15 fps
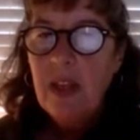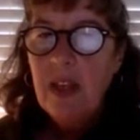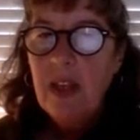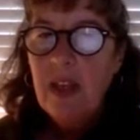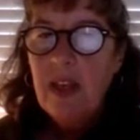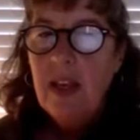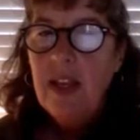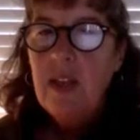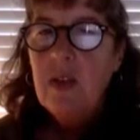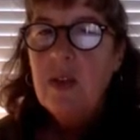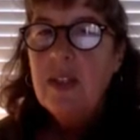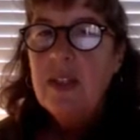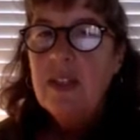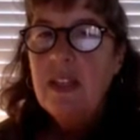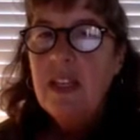And you can
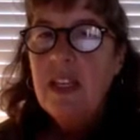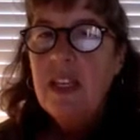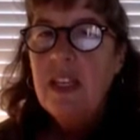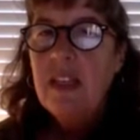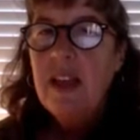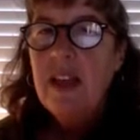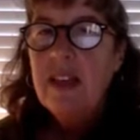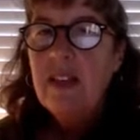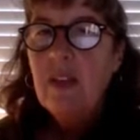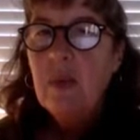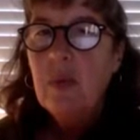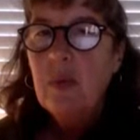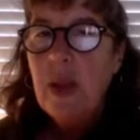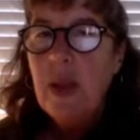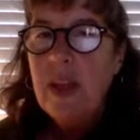see that the
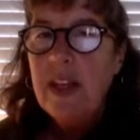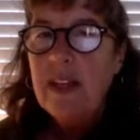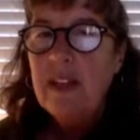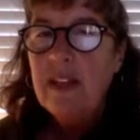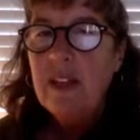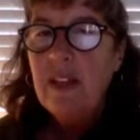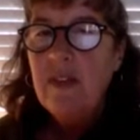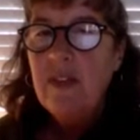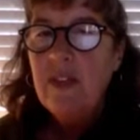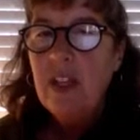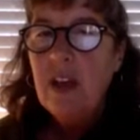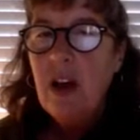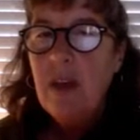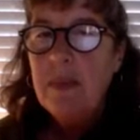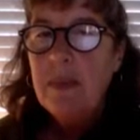rate of
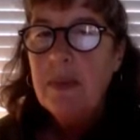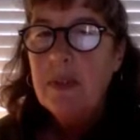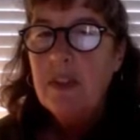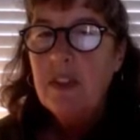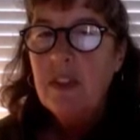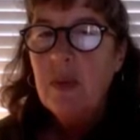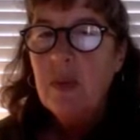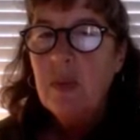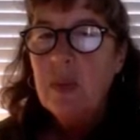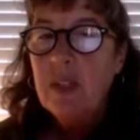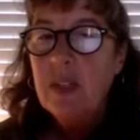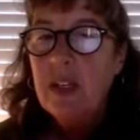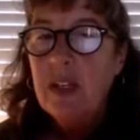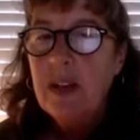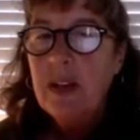decomposition was a
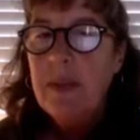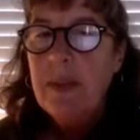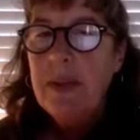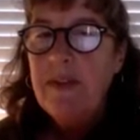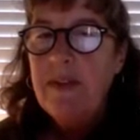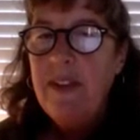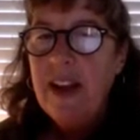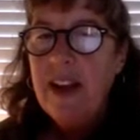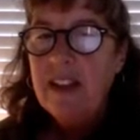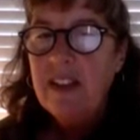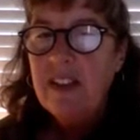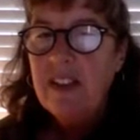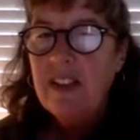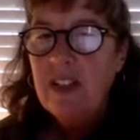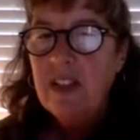little bit
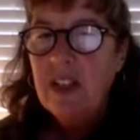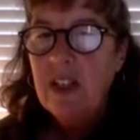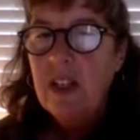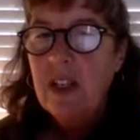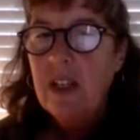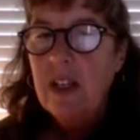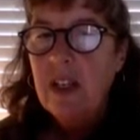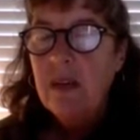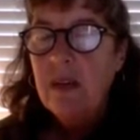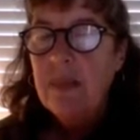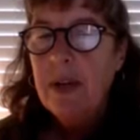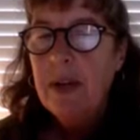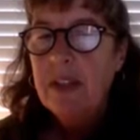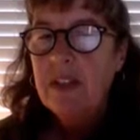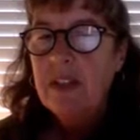faster in the
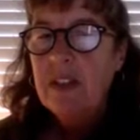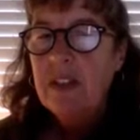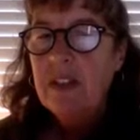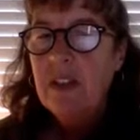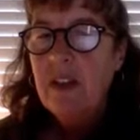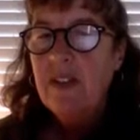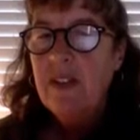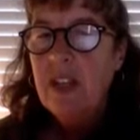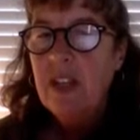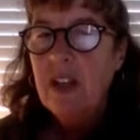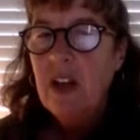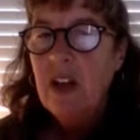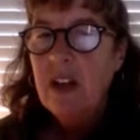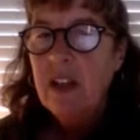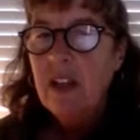presence of the
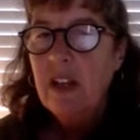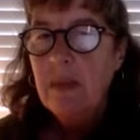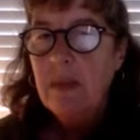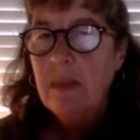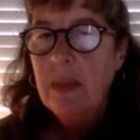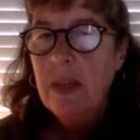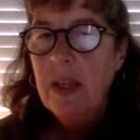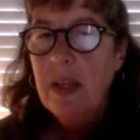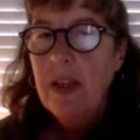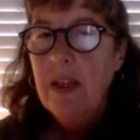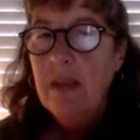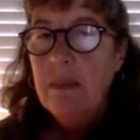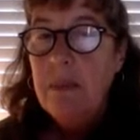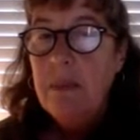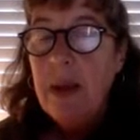inoculum.
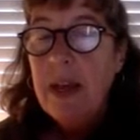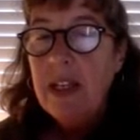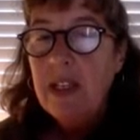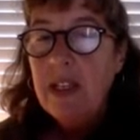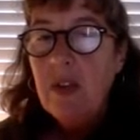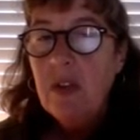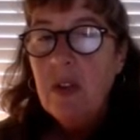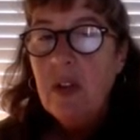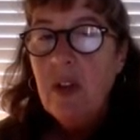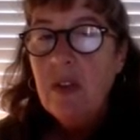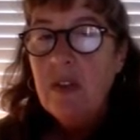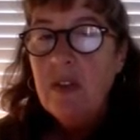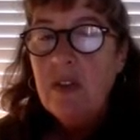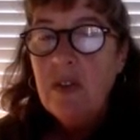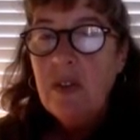But you can
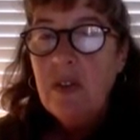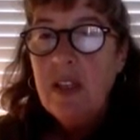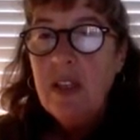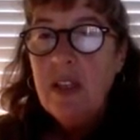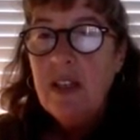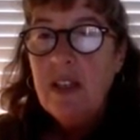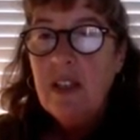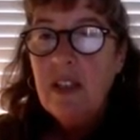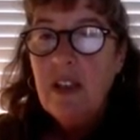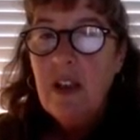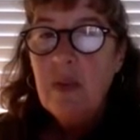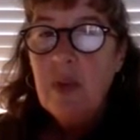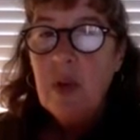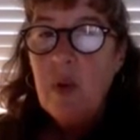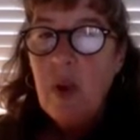also see that it did not
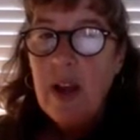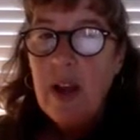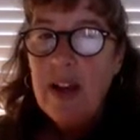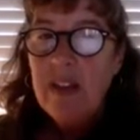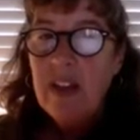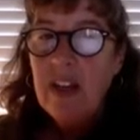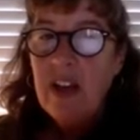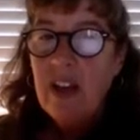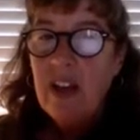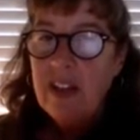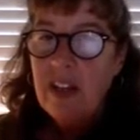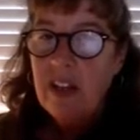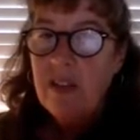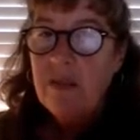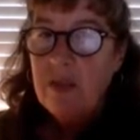require the
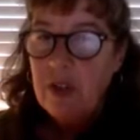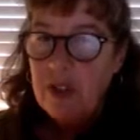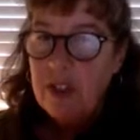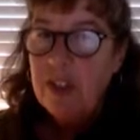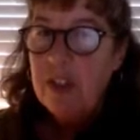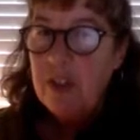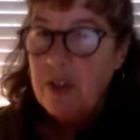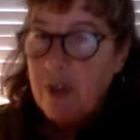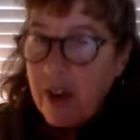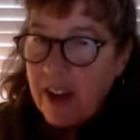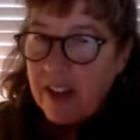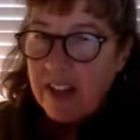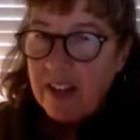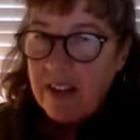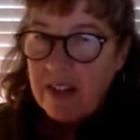inoculum for it to
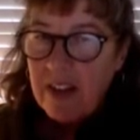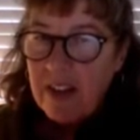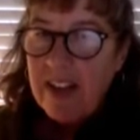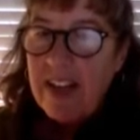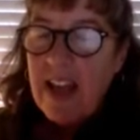degrade, right?